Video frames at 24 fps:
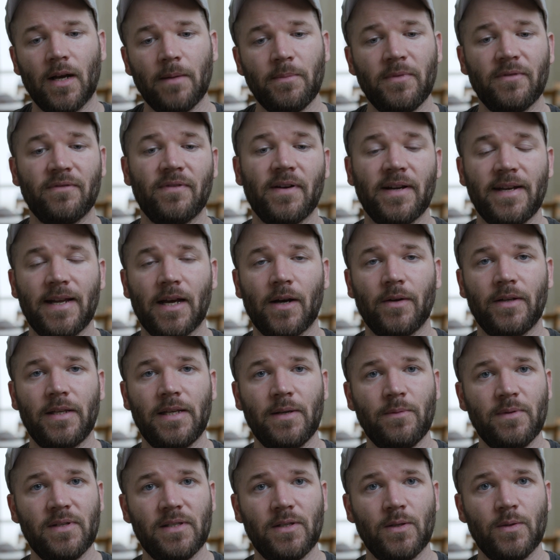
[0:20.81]
Come to find out, he
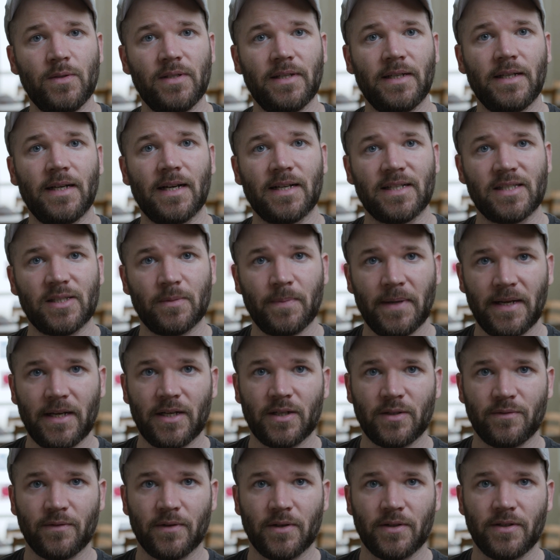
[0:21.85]
was using a
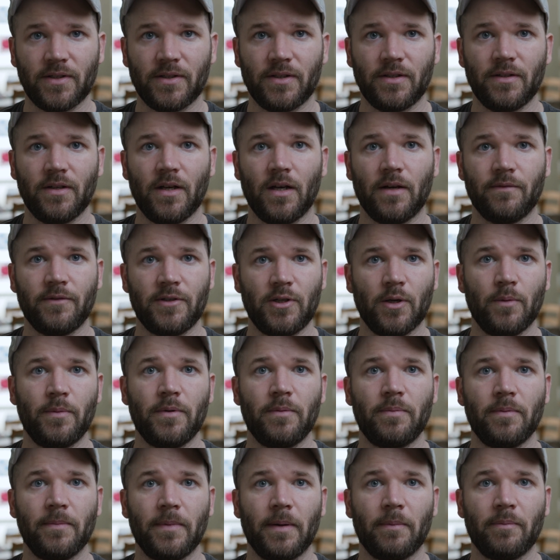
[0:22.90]
Spanish version of Adobe
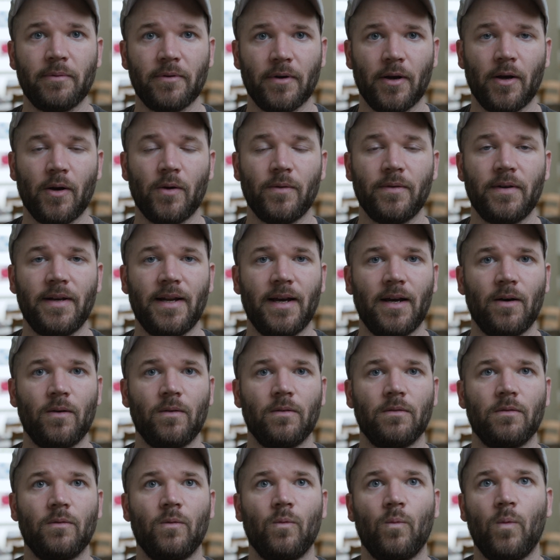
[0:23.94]
Premiere Pro. Now,
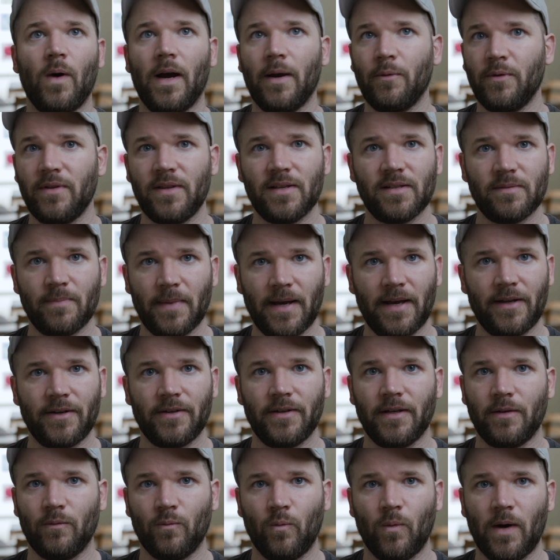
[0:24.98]
why would this matter
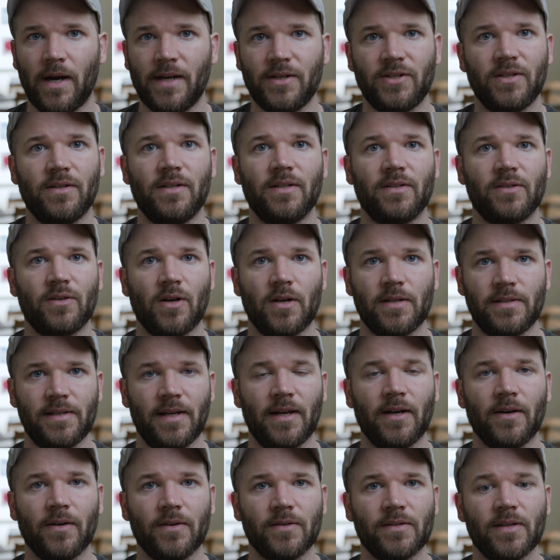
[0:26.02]
and why should this cause
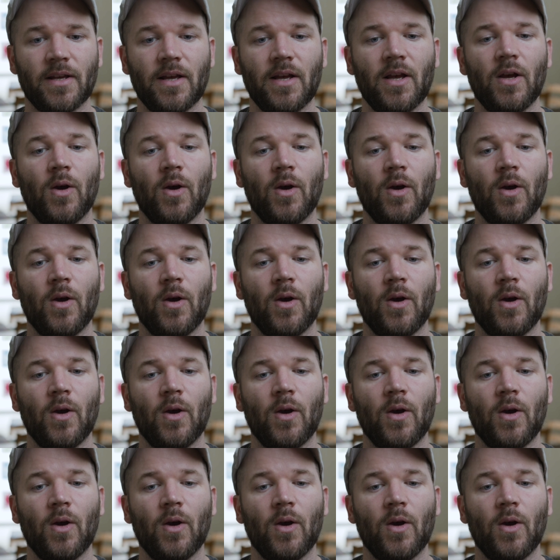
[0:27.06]
errors?